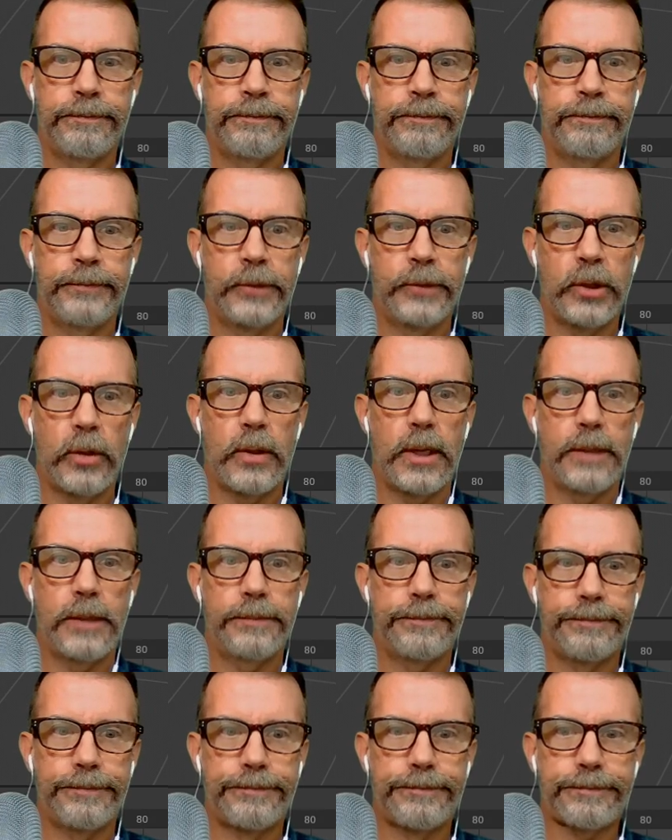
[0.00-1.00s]
don't I?
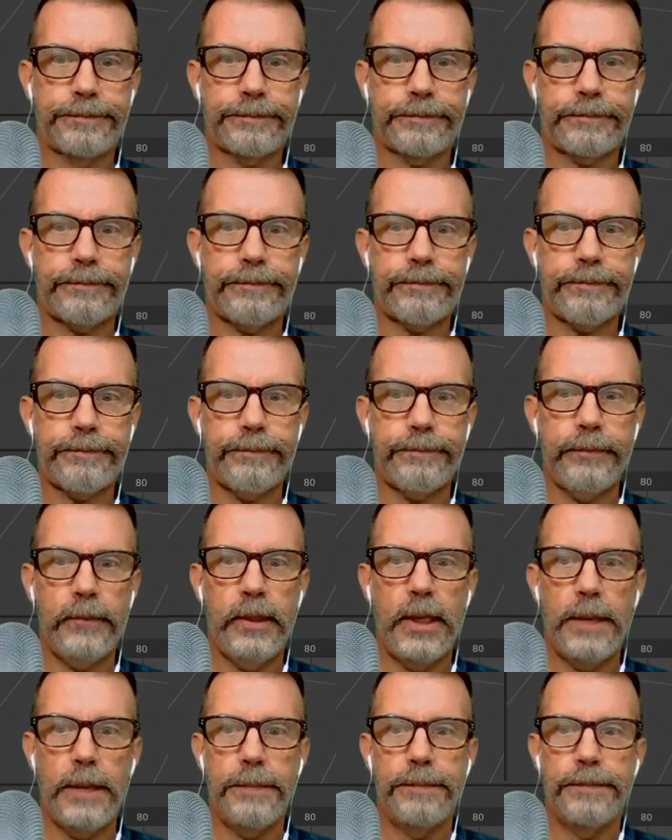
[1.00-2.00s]

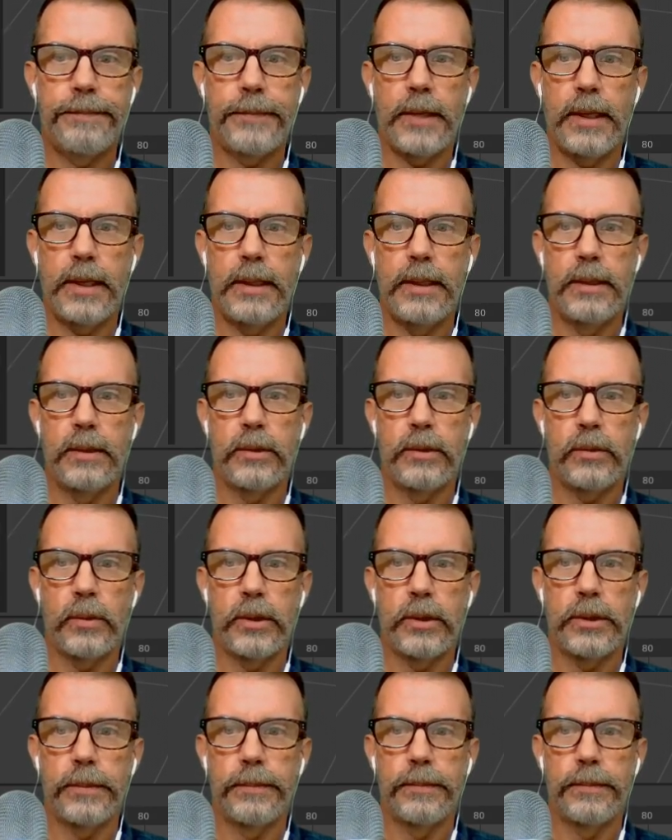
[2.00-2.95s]
Yep, I need to switch them.